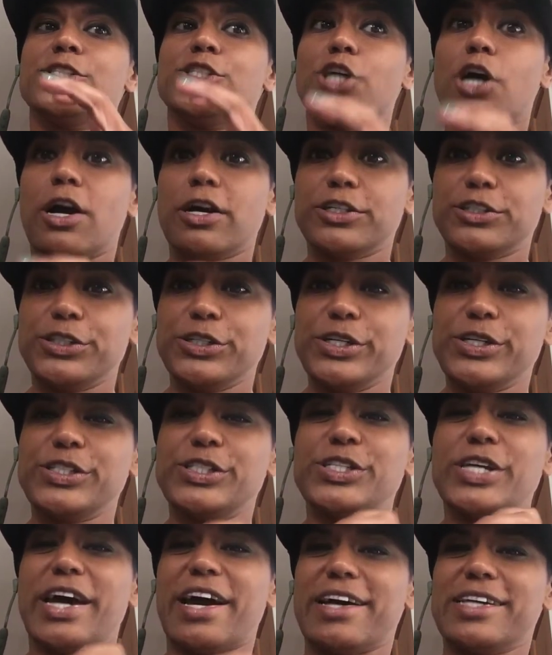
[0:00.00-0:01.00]

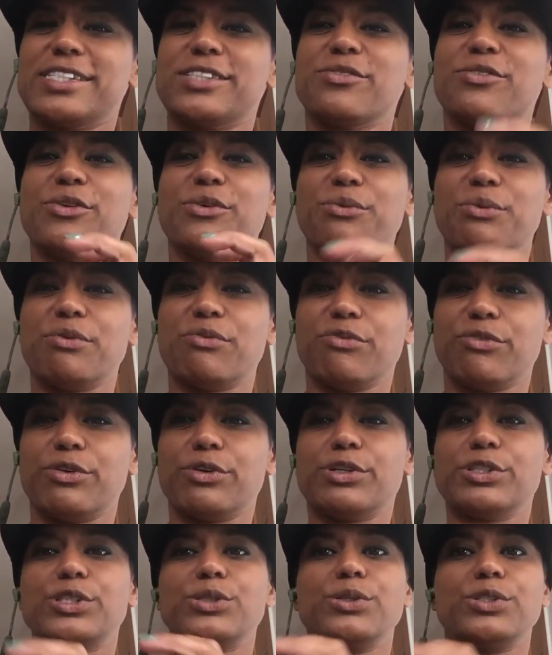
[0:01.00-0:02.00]
doctor to ask for a
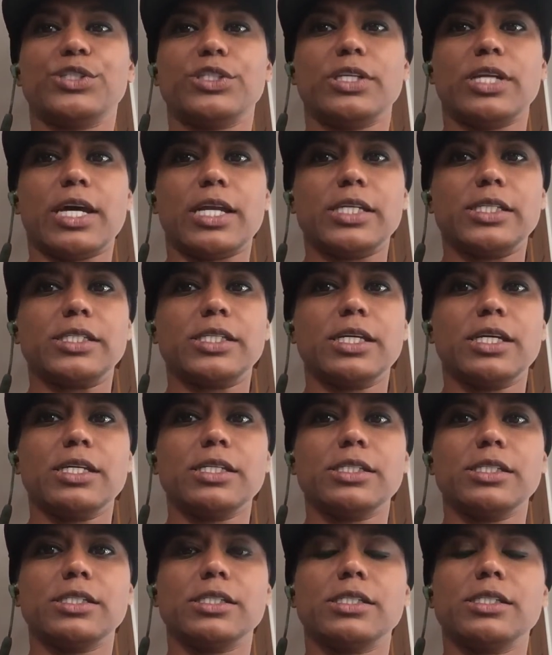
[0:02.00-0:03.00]
referral to a
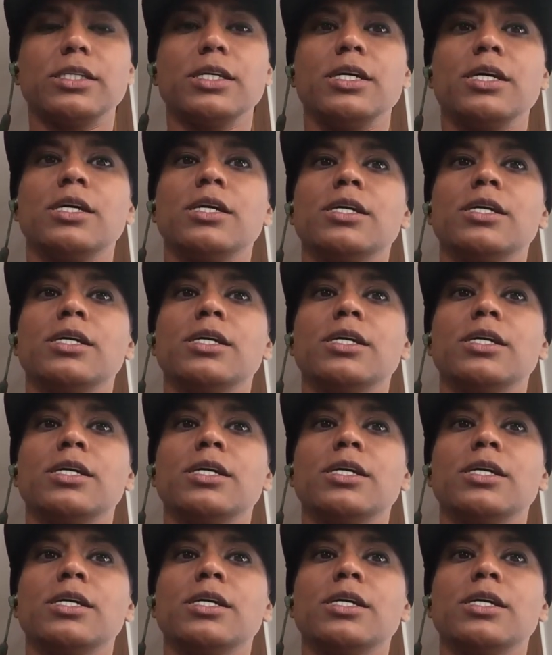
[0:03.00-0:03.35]
geneticist.